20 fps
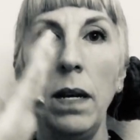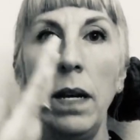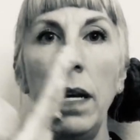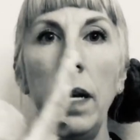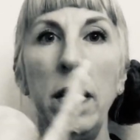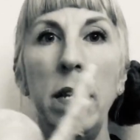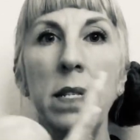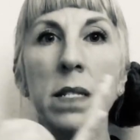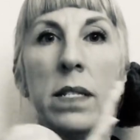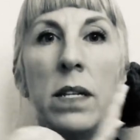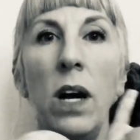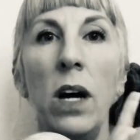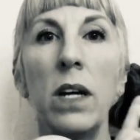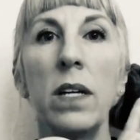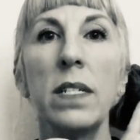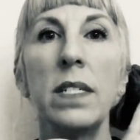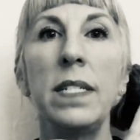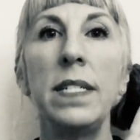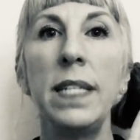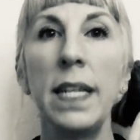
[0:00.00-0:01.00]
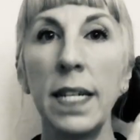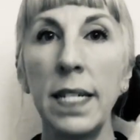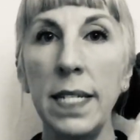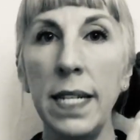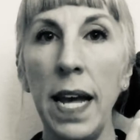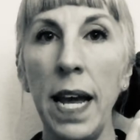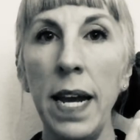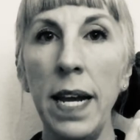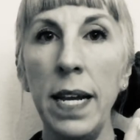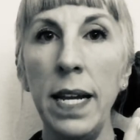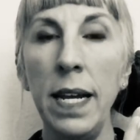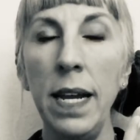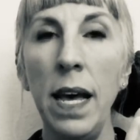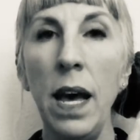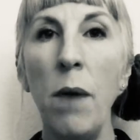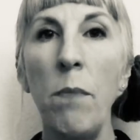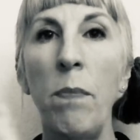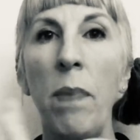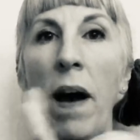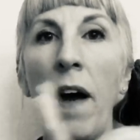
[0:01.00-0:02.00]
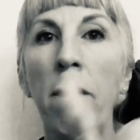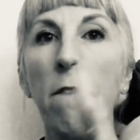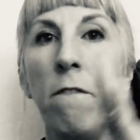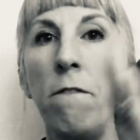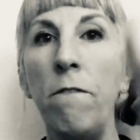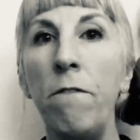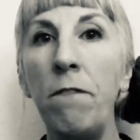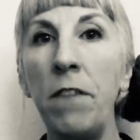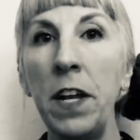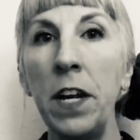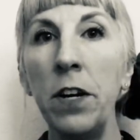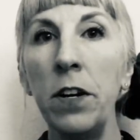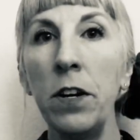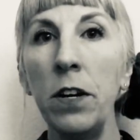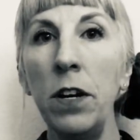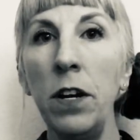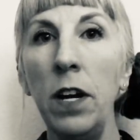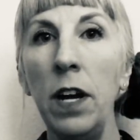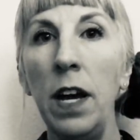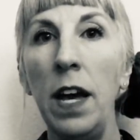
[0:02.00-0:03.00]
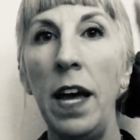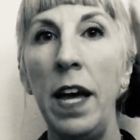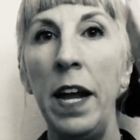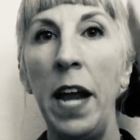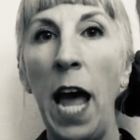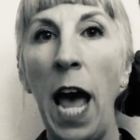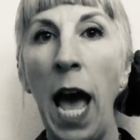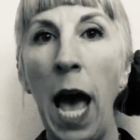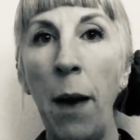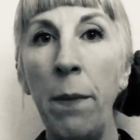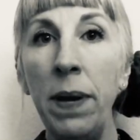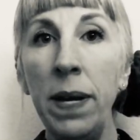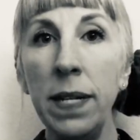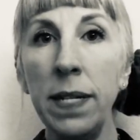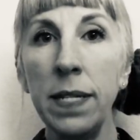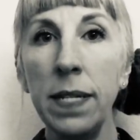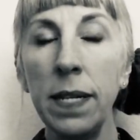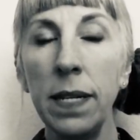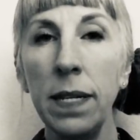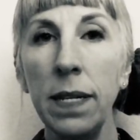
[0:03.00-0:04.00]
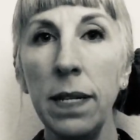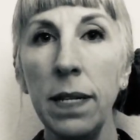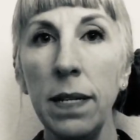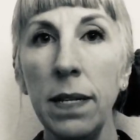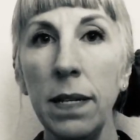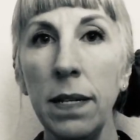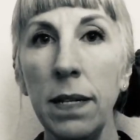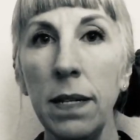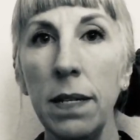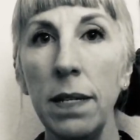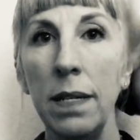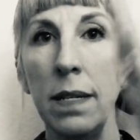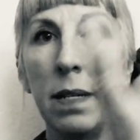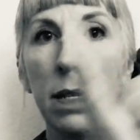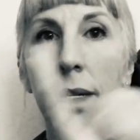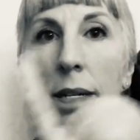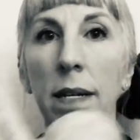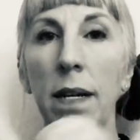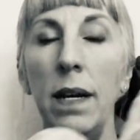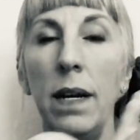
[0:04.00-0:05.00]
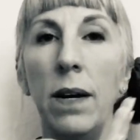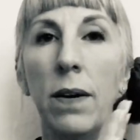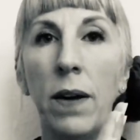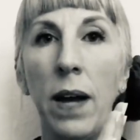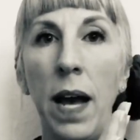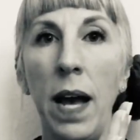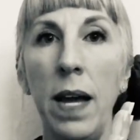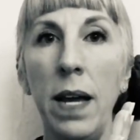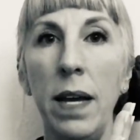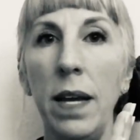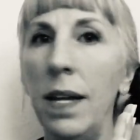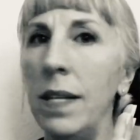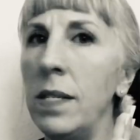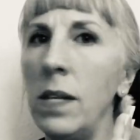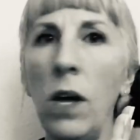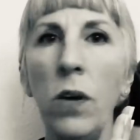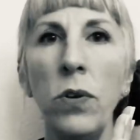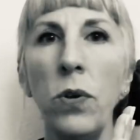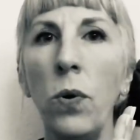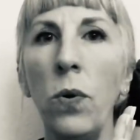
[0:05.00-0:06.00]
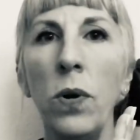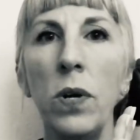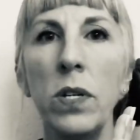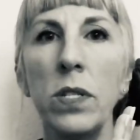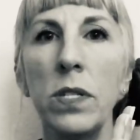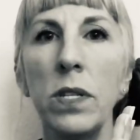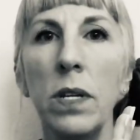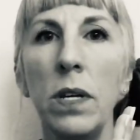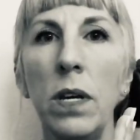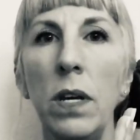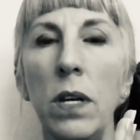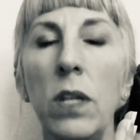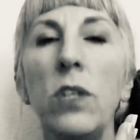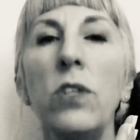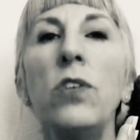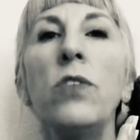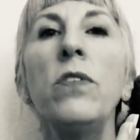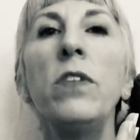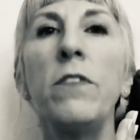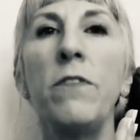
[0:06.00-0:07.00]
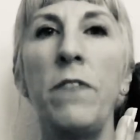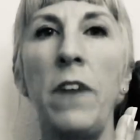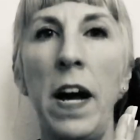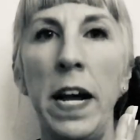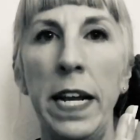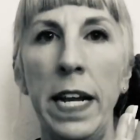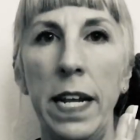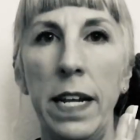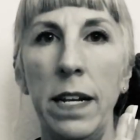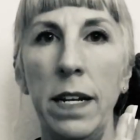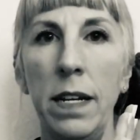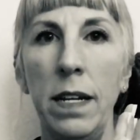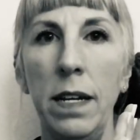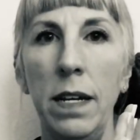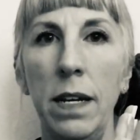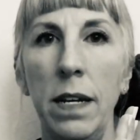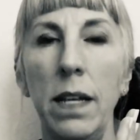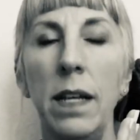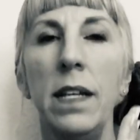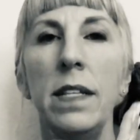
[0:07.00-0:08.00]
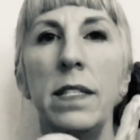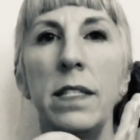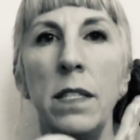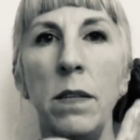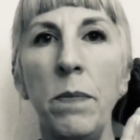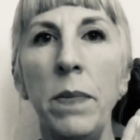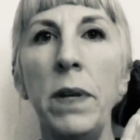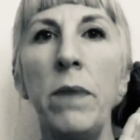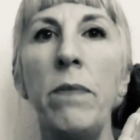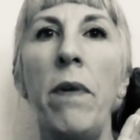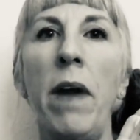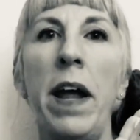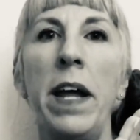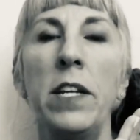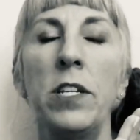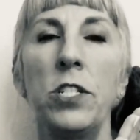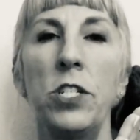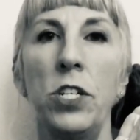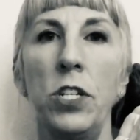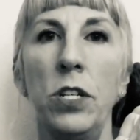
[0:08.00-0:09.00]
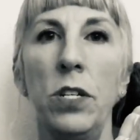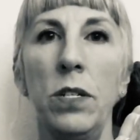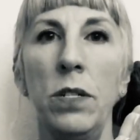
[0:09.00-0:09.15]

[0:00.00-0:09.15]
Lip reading: It is not dictated by fear and habit. Okay? It's all yours. You define it. It's the mid-range.